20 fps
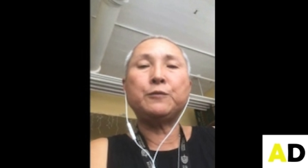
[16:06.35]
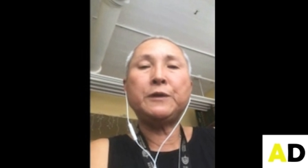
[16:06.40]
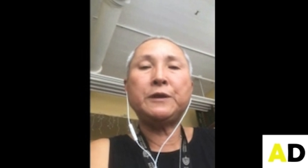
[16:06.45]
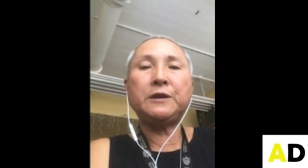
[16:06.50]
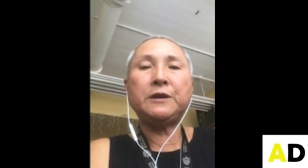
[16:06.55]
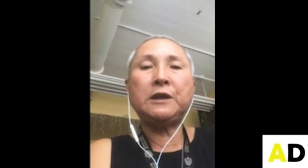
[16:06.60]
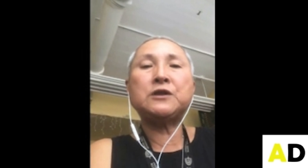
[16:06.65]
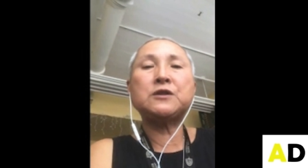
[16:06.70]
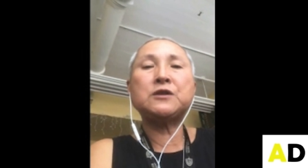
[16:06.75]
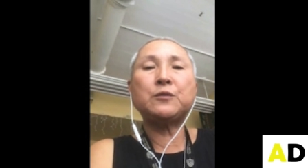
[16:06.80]
We
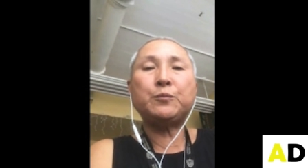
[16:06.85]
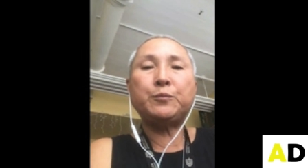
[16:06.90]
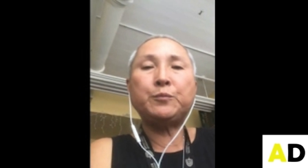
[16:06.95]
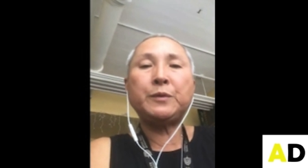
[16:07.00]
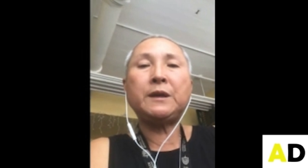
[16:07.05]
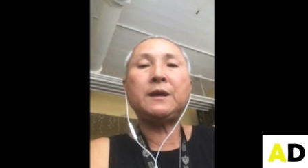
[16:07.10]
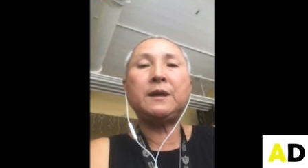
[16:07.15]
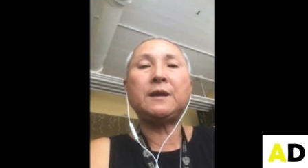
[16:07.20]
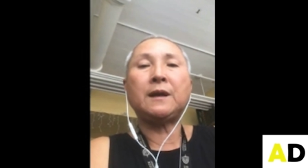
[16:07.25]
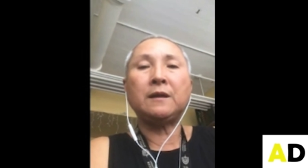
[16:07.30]
need to
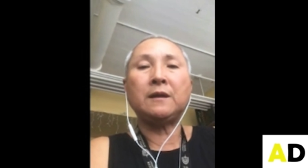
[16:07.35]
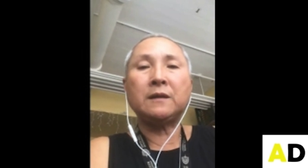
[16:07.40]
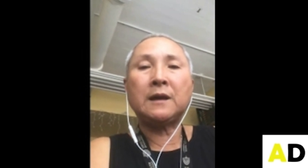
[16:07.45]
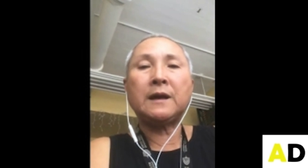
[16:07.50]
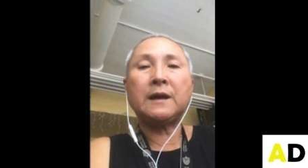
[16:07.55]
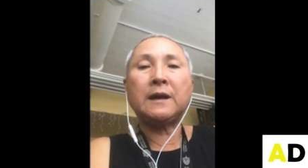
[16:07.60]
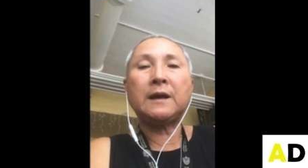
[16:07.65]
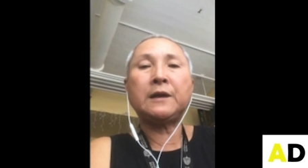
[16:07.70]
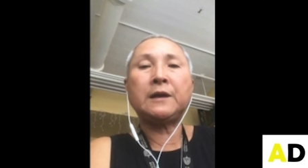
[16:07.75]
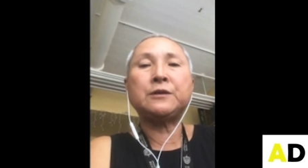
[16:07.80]
be
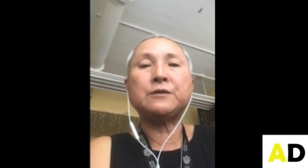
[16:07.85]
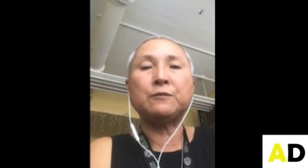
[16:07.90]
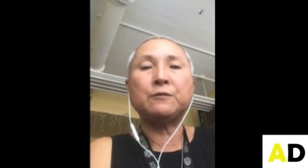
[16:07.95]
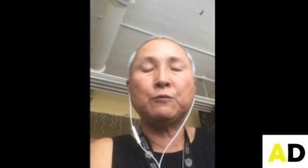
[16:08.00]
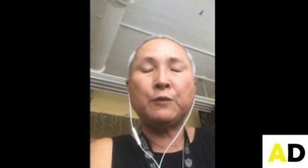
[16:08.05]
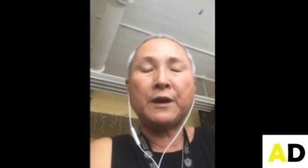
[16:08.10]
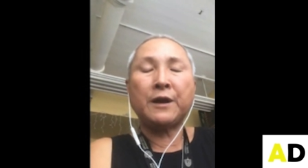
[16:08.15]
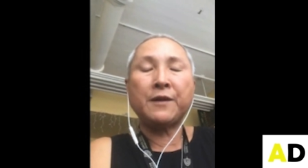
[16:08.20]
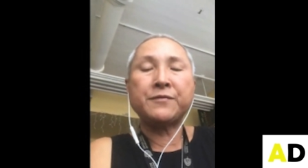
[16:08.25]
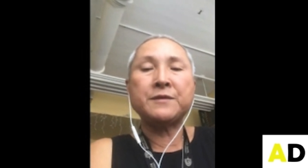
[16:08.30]
allied
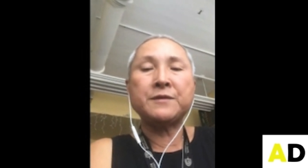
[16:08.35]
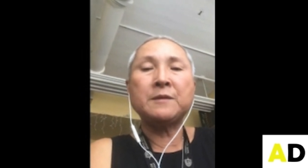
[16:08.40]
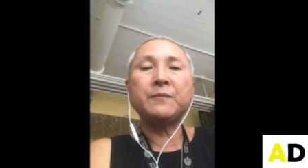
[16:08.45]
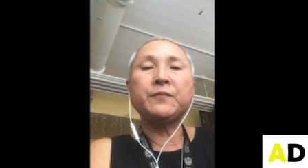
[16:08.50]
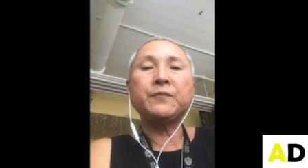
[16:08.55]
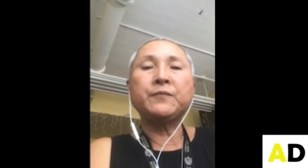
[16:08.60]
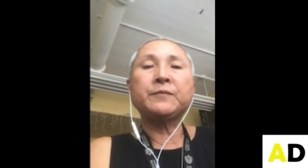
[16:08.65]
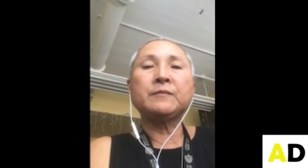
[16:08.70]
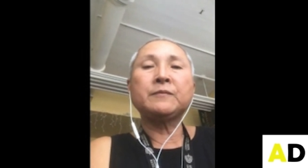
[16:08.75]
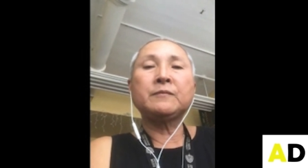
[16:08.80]
with
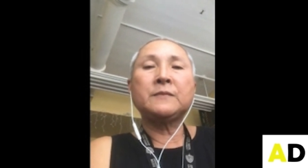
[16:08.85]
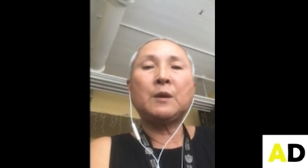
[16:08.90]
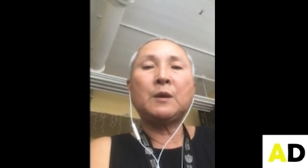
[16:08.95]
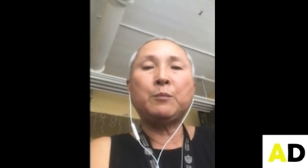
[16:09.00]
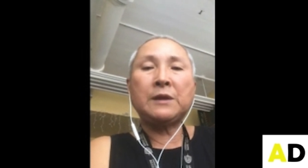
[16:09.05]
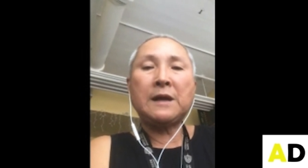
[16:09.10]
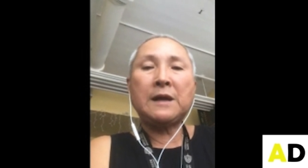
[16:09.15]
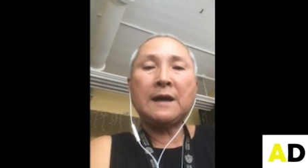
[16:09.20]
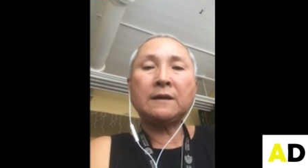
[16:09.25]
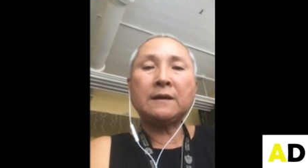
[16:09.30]
the
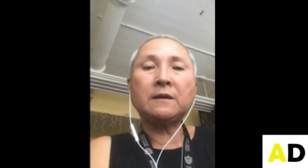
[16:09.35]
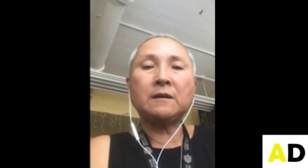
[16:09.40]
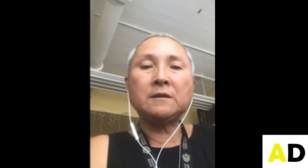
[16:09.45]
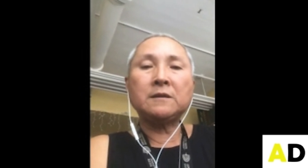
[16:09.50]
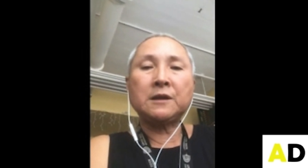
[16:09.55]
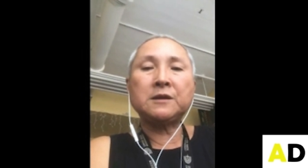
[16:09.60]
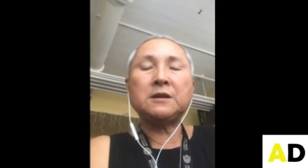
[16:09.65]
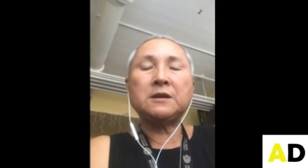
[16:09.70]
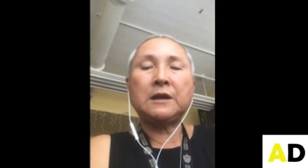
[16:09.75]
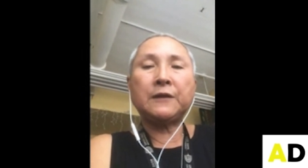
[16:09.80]
Black and
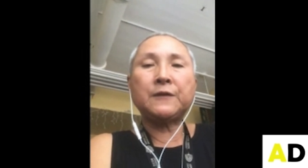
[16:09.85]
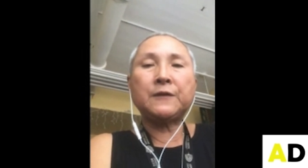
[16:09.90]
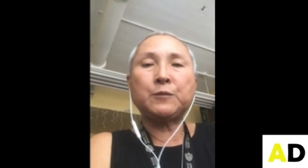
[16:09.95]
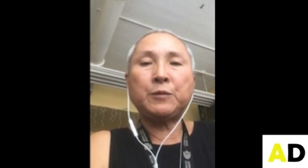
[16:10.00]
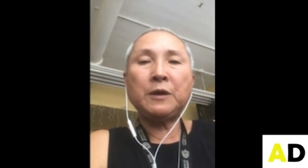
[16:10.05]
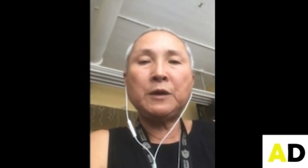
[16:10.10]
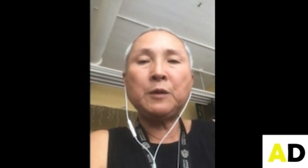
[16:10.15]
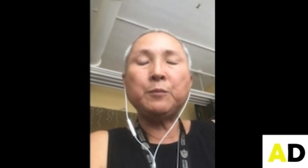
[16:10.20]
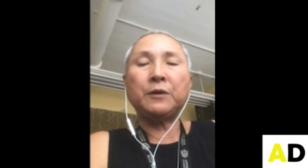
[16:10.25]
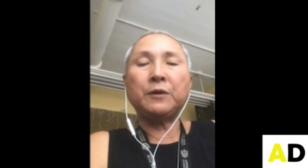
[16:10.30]
Latinx
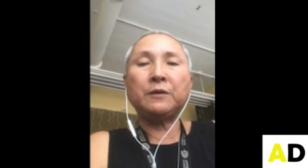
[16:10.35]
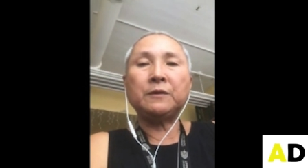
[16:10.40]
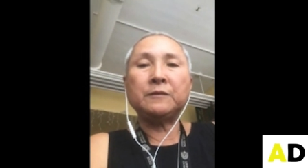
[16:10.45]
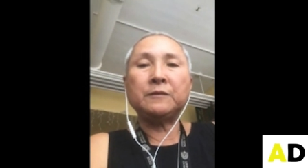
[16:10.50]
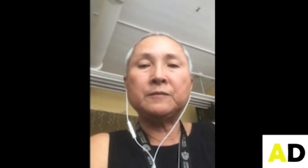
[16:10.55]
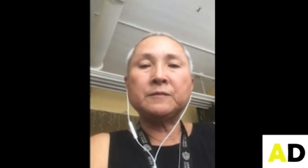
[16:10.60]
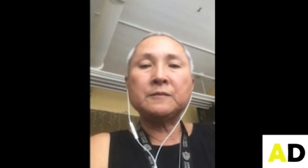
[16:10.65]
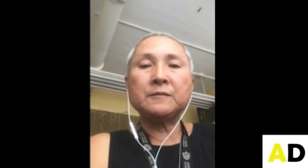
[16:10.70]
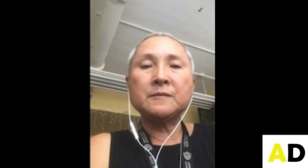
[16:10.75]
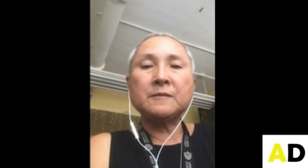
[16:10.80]
people
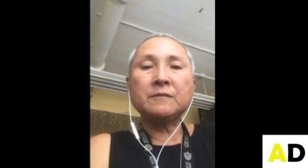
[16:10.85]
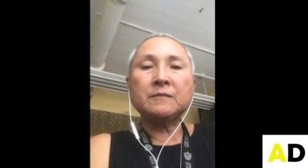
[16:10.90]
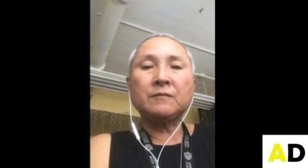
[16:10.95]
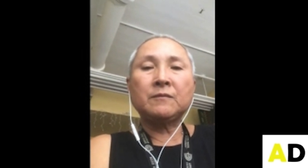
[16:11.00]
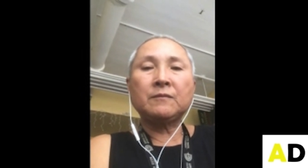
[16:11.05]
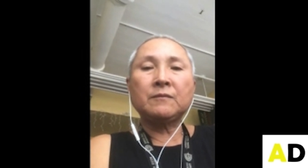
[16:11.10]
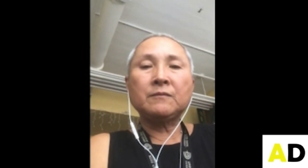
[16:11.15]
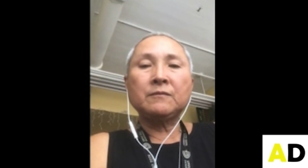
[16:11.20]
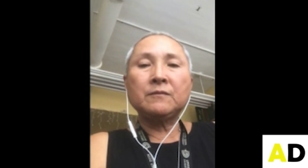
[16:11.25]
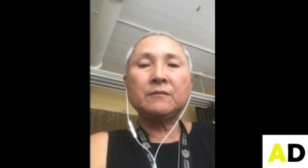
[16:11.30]

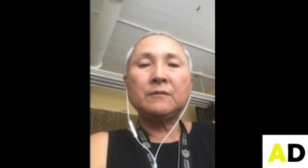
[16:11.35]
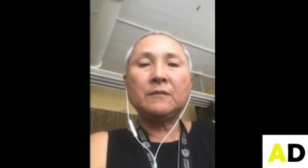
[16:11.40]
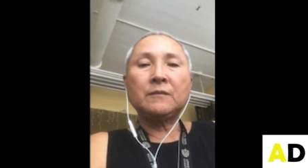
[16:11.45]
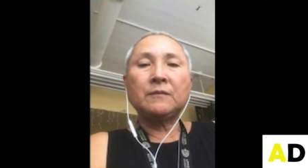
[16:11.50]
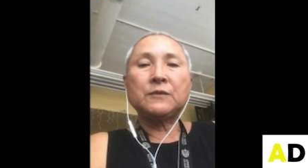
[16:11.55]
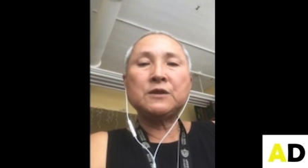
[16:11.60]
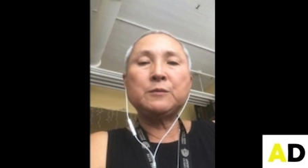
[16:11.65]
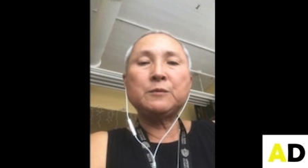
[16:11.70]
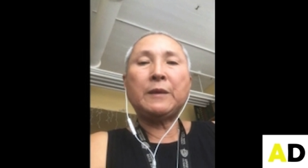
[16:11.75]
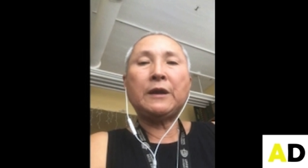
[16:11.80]

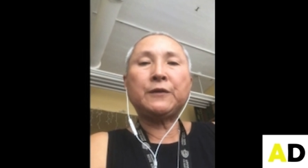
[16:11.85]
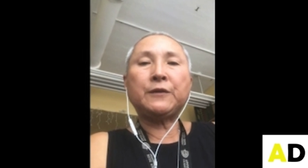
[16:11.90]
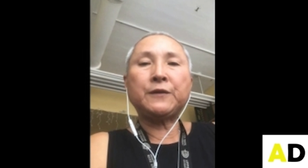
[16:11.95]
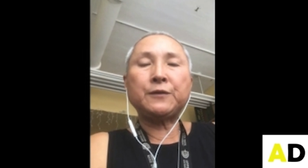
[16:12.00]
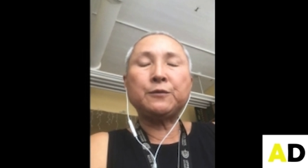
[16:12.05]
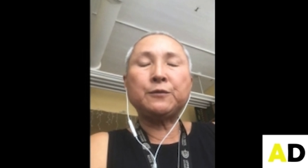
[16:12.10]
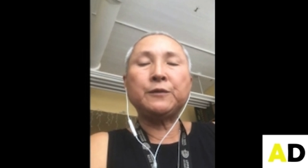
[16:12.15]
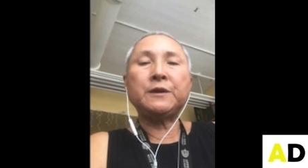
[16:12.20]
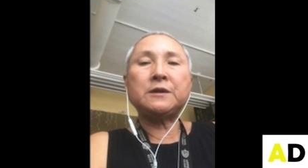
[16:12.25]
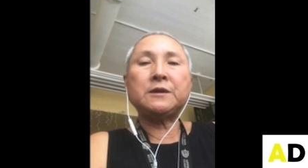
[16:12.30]
to make
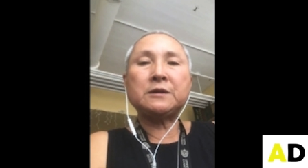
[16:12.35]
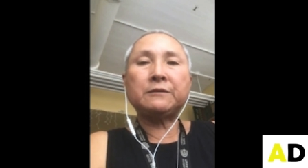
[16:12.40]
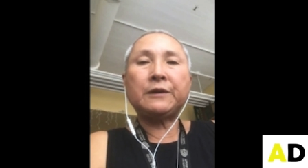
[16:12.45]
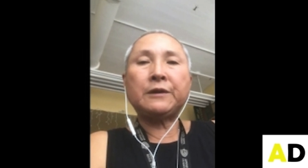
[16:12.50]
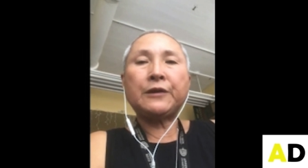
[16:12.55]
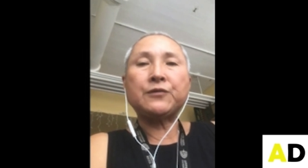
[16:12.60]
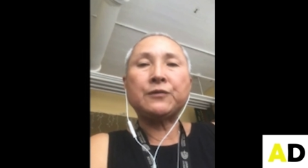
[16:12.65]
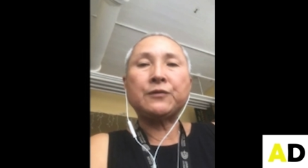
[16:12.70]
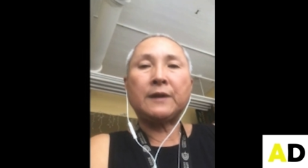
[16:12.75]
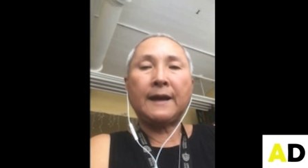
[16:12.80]
school
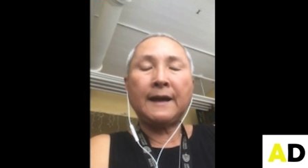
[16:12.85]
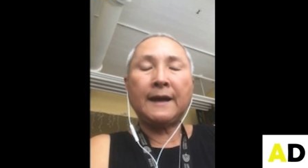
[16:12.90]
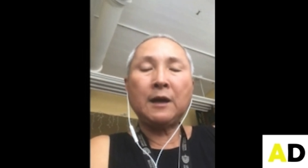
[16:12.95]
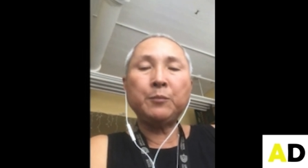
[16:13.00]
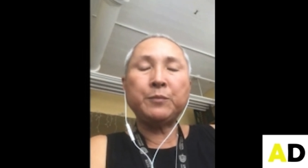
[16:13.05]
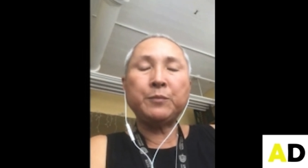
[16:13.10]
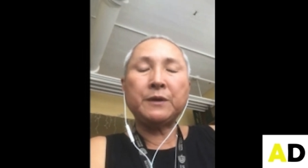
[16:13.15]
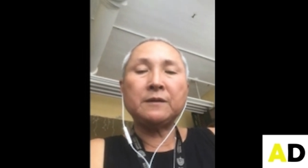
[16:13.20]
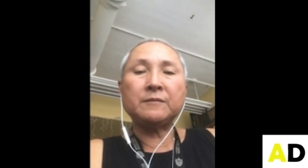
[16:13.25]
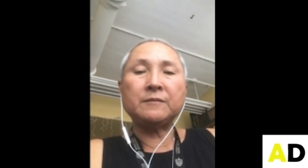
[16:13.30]
integration happen.